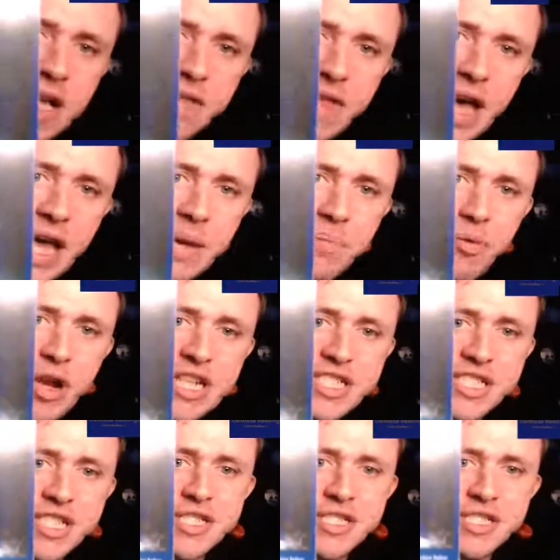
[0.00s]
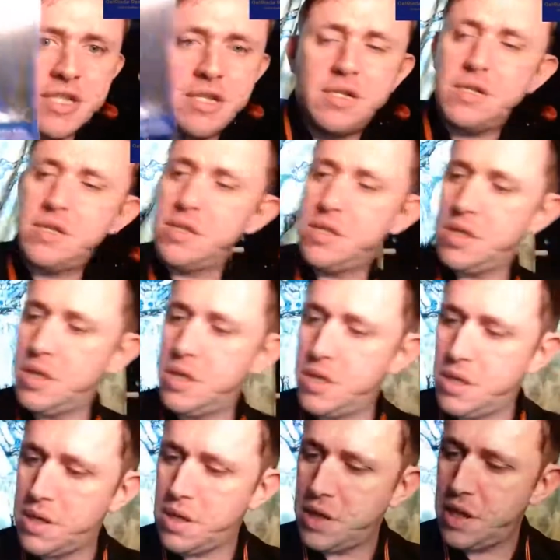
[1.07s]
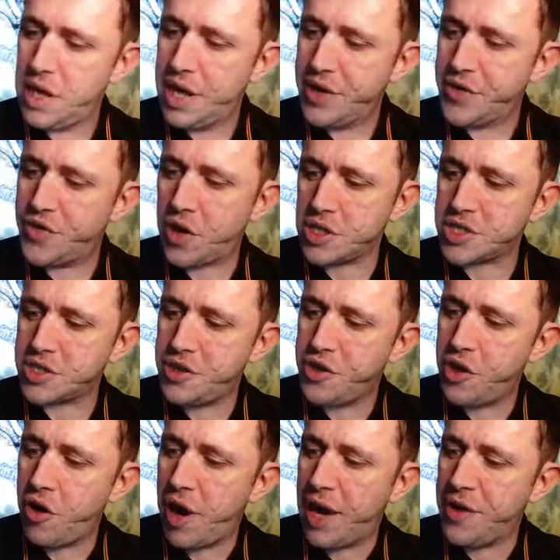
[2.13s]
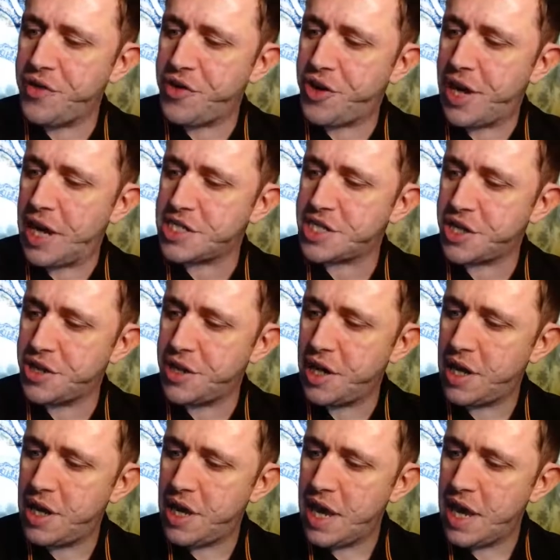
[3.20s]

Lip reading: The High Priestess. Trust in your intuition.